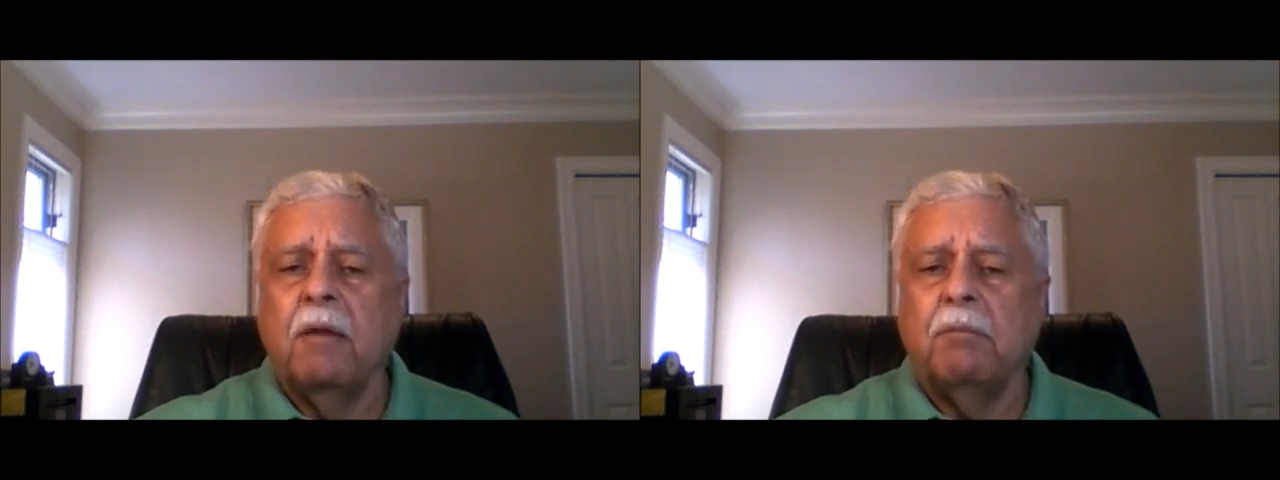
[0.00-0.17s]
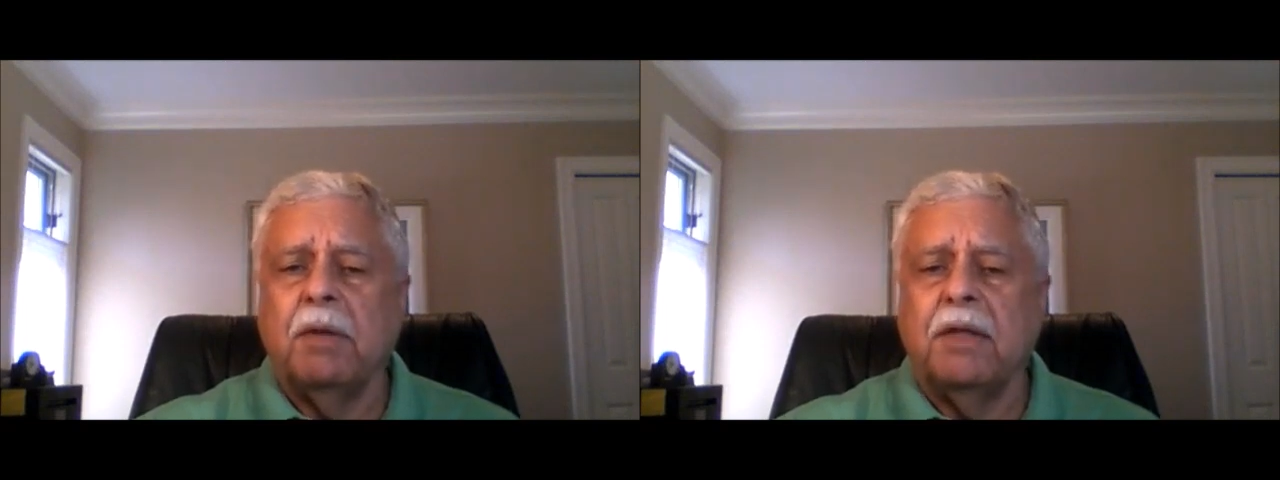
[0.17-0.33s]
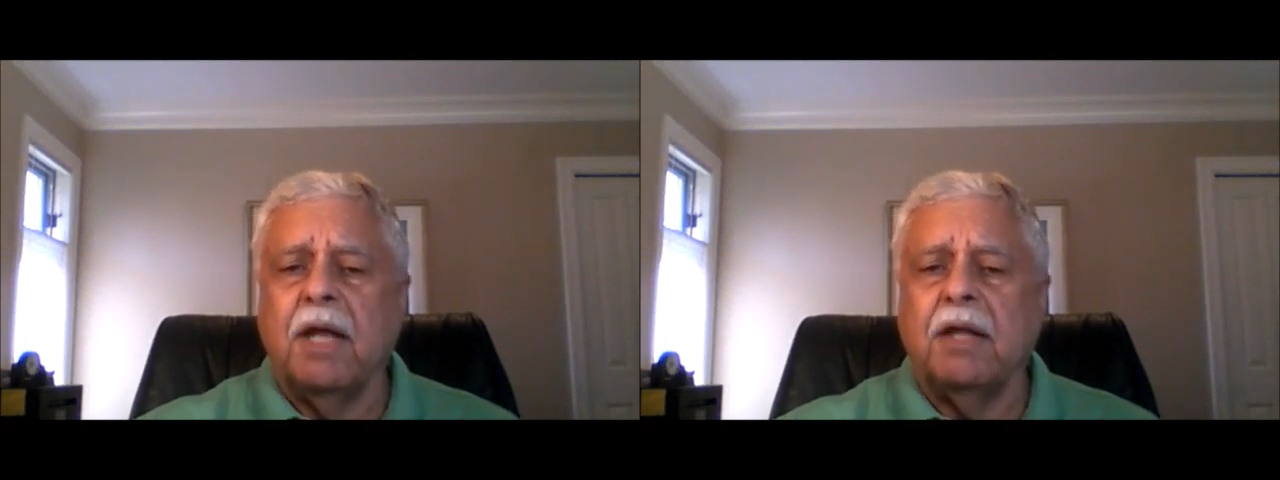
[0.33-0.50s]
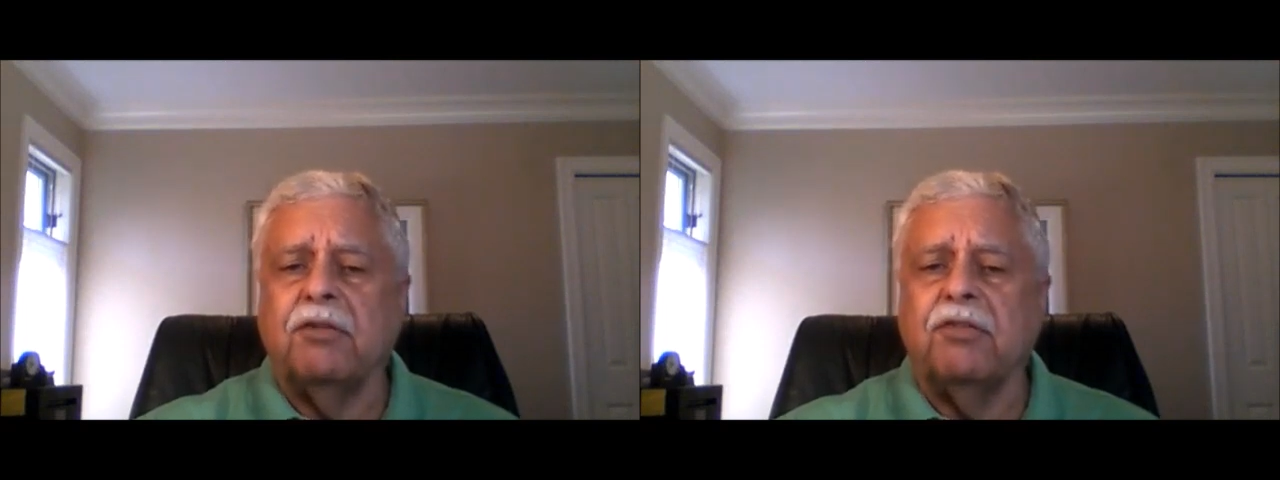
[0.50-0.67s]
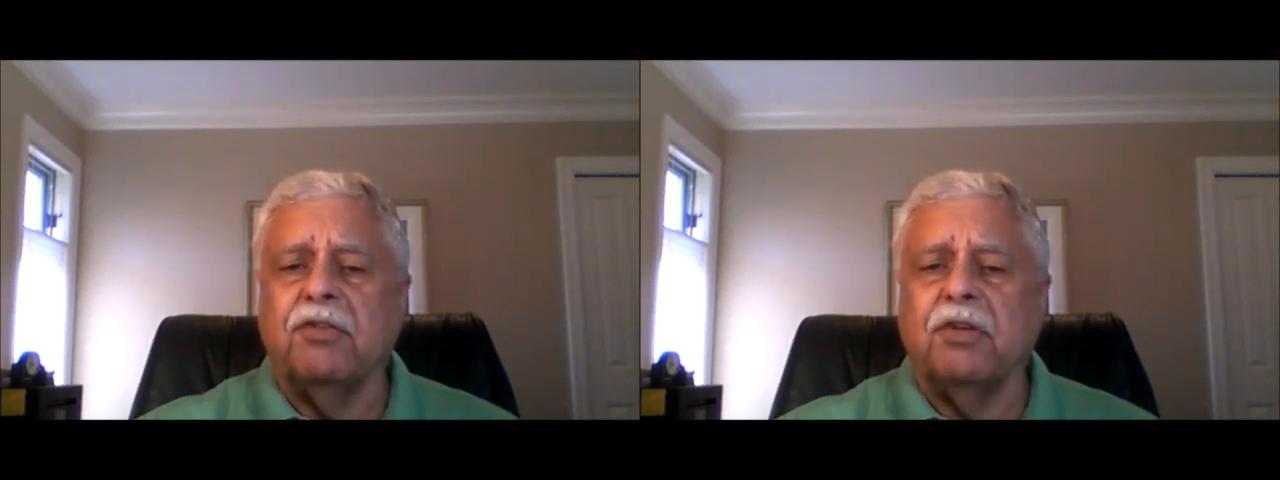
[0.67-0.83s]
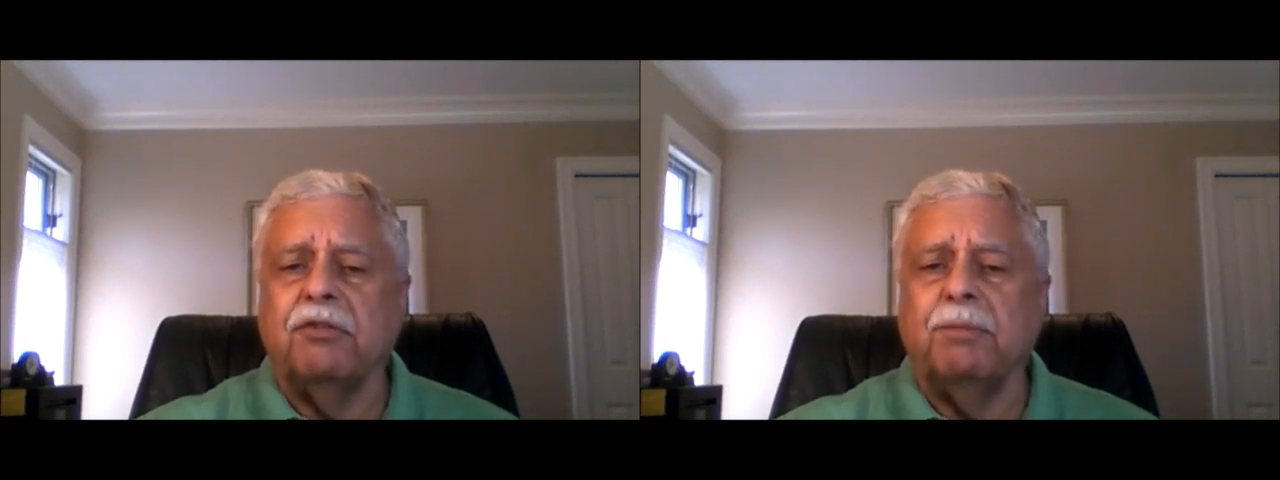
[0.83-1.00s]
But that's
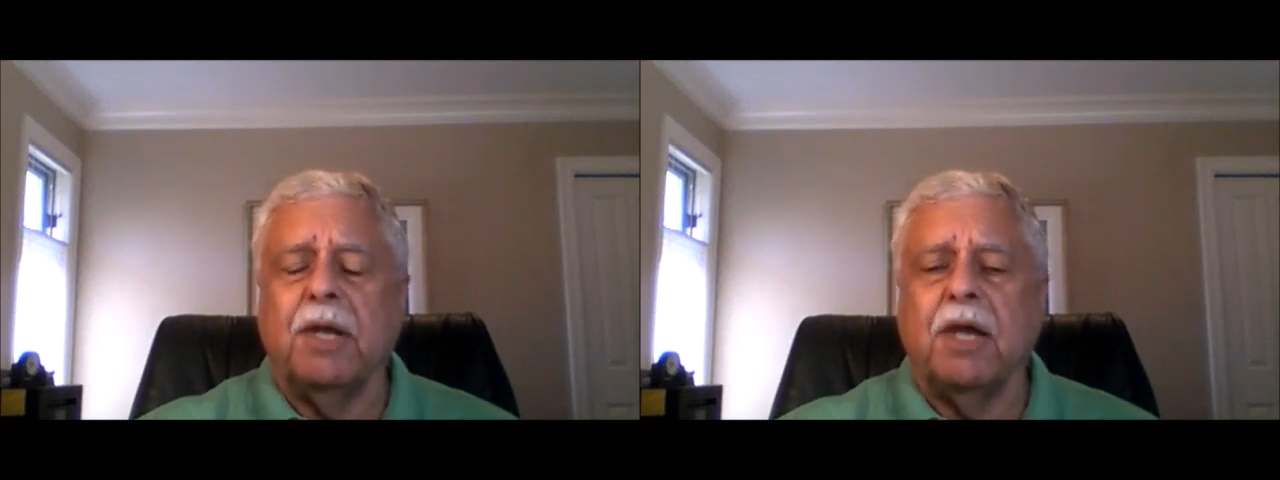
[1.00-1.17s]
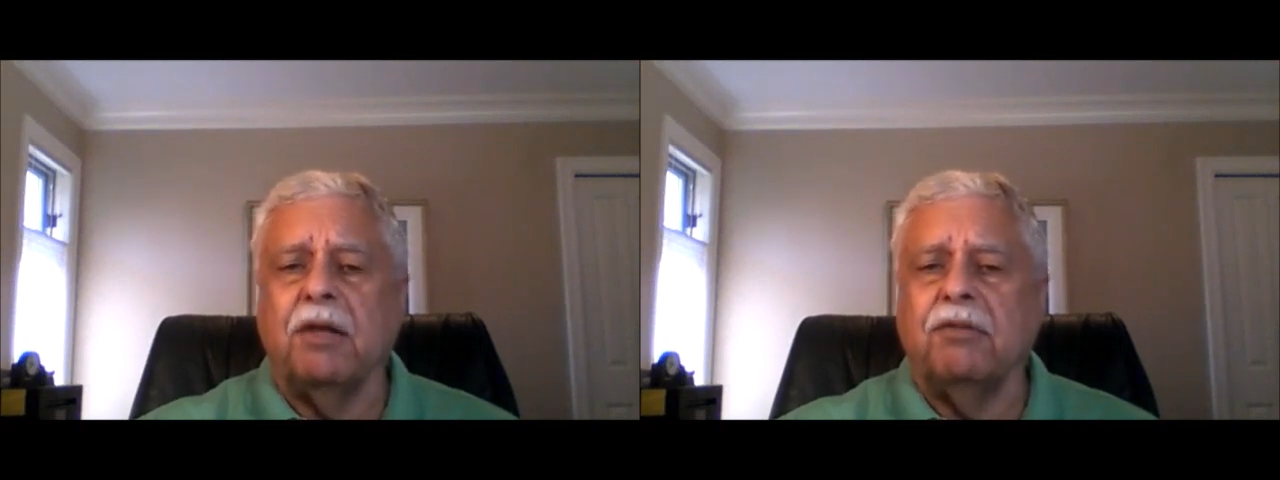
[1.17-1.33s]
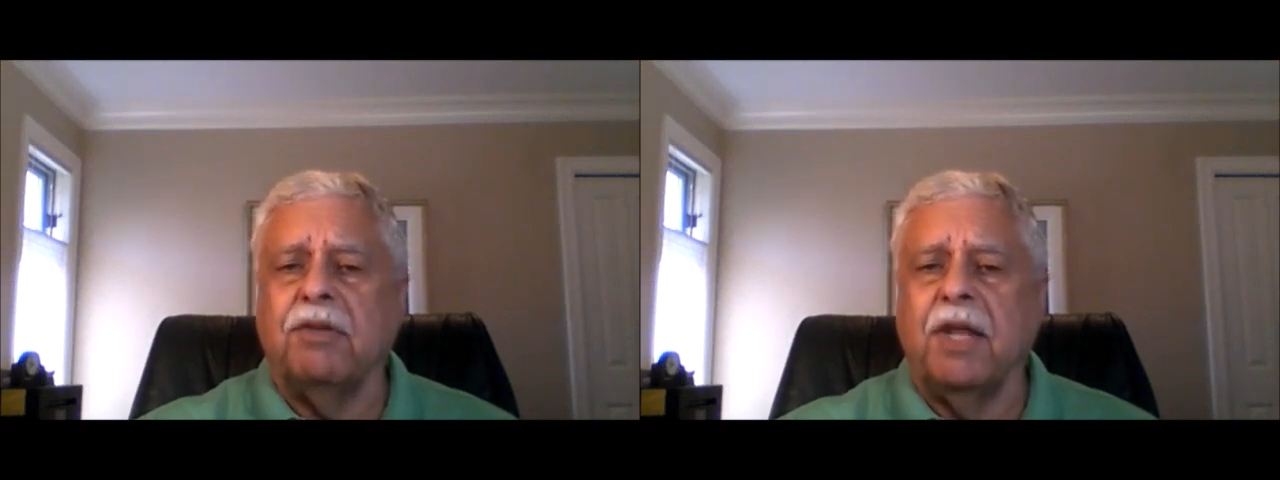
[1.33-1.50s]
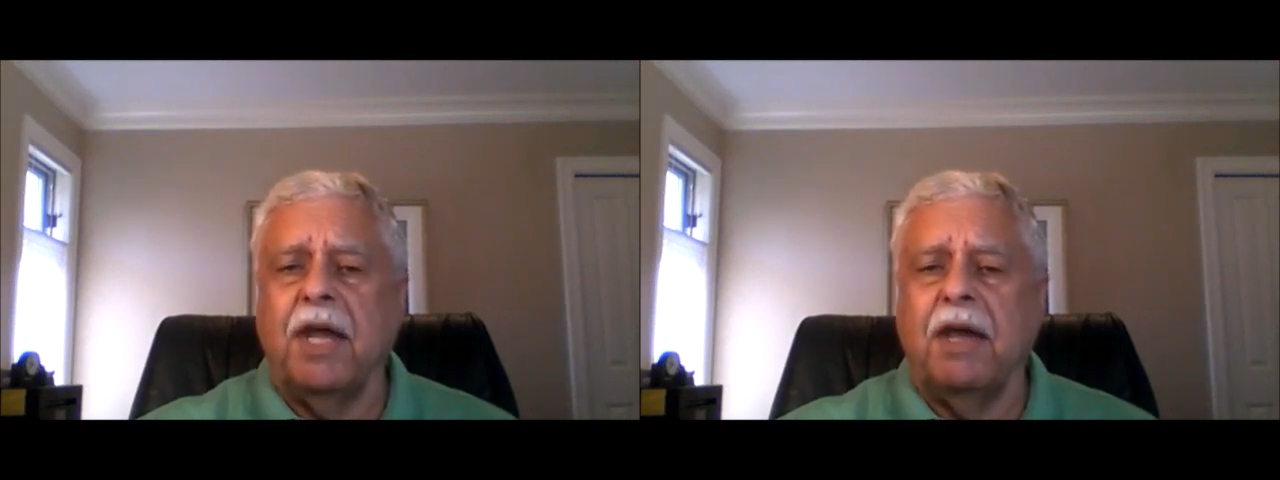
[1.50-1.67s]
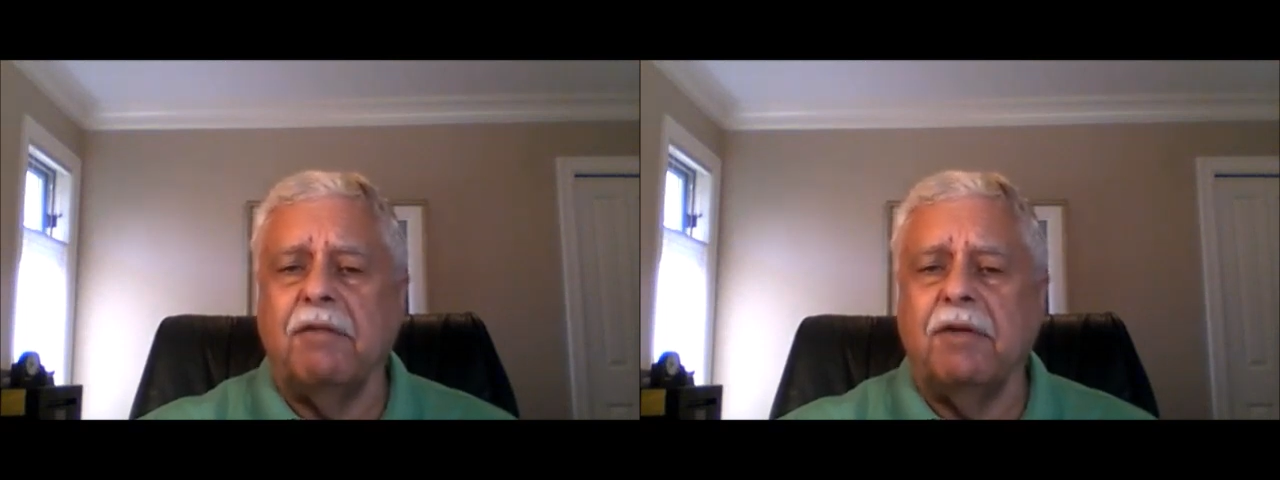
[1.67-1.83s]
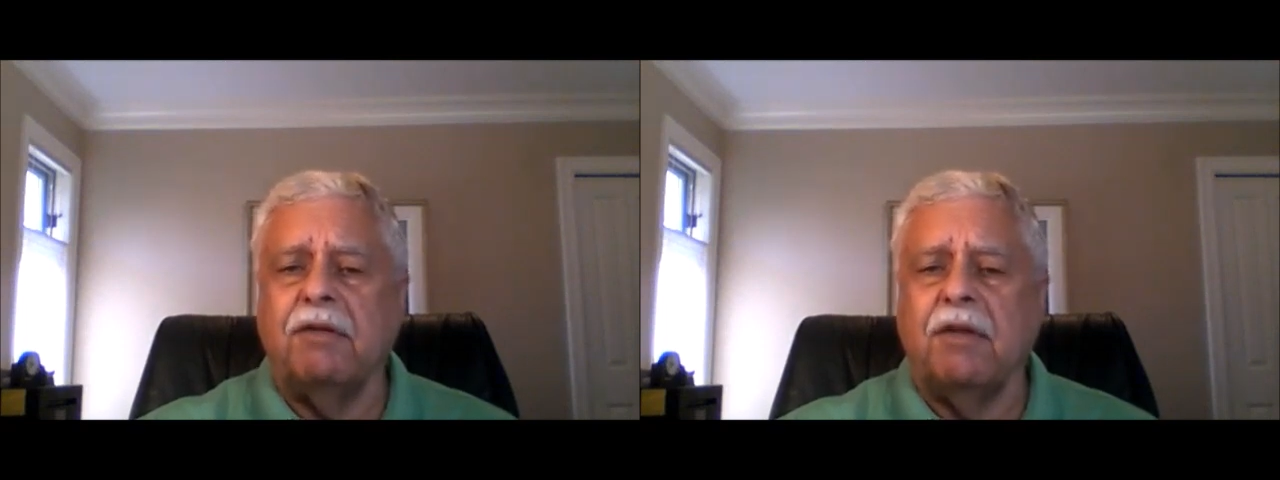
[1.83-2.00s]
just because they
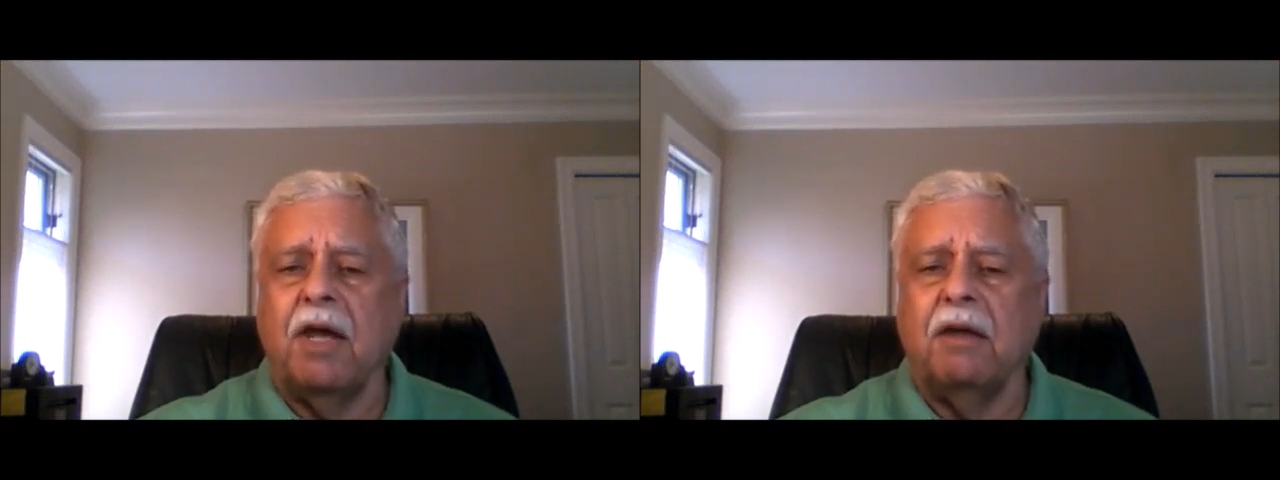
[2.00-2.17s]
haven't